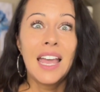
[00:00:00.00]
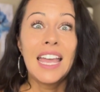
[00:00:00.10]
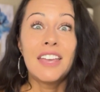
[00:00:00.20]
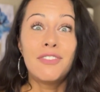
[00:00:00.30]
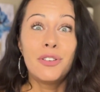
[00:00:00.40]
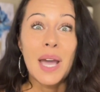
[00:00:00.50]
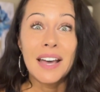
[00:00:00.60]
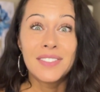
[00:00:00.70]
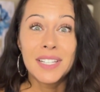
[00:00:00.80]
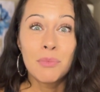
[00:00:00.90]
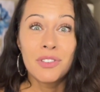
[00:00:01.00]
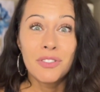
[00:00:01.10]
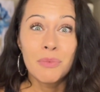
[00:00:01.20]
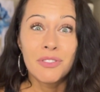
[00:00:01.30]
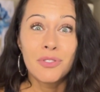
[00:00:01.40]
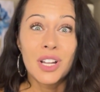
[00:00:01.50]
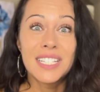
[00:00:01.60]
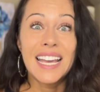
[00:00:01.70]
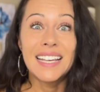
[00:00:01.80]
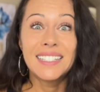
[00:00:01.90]
If you have someone from the front
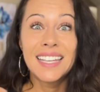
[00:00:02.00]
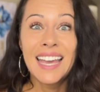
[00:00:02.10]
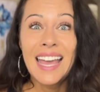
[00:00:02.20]
desk